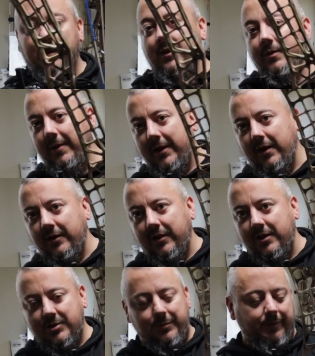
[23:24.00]
depending on the
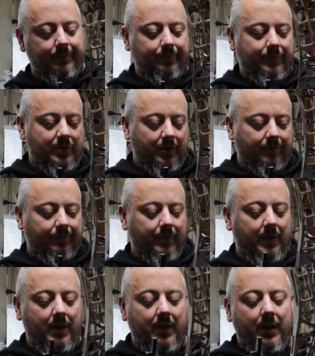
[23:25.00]
customer. So
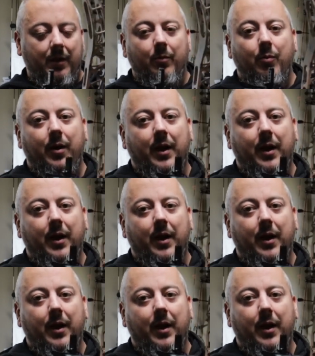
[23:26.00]
what